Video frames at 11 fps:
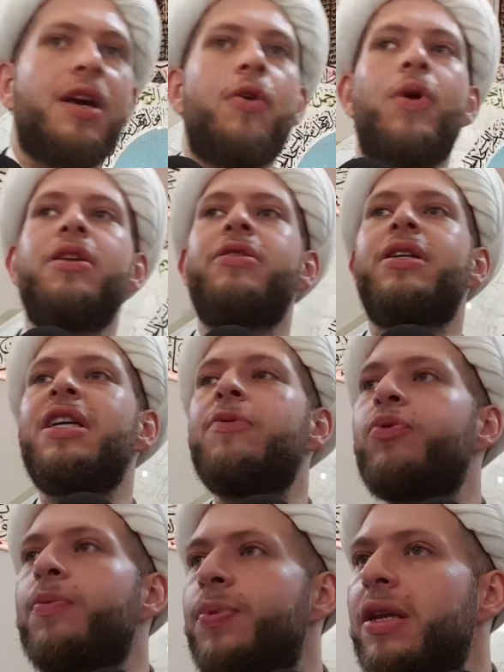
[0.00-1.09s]
When you keep
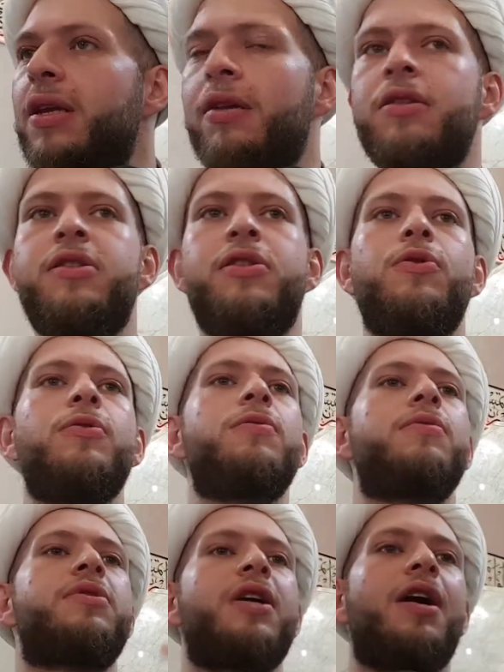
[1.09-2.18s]
repeating this,
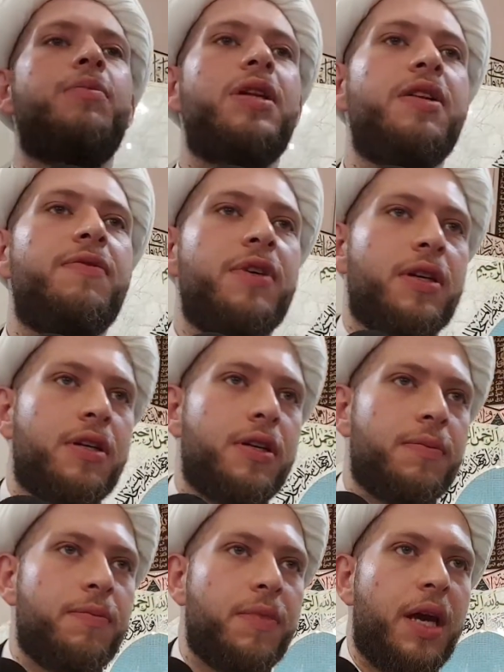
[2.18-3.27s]
you'll start believing in it.
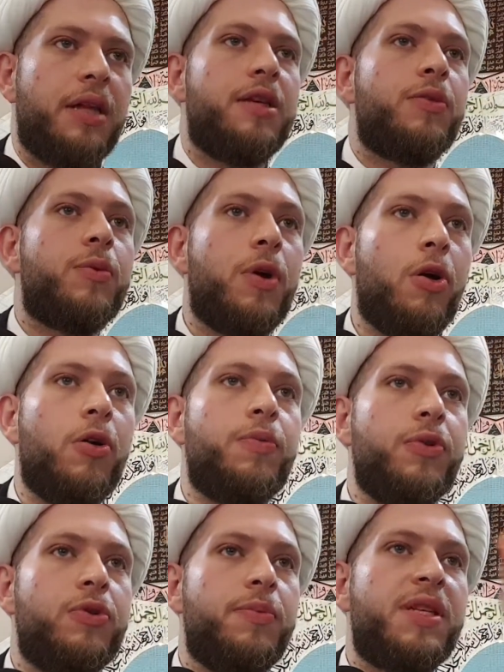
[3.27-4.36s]
And it will help
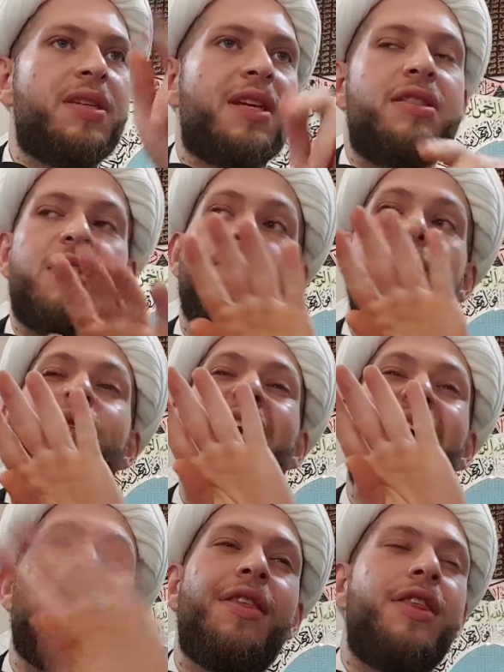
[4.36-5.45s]
you to be successful in
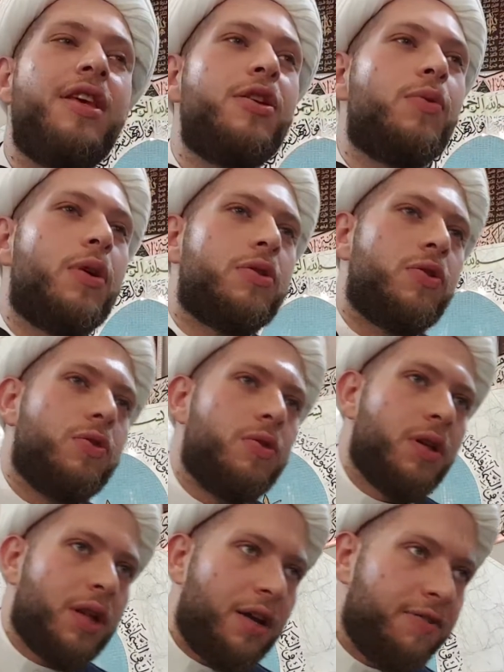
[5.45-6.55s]
anything you want to do
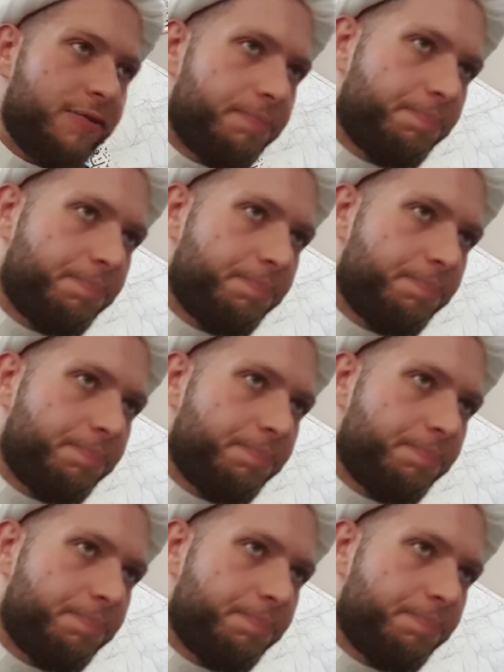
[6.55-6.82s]
in life.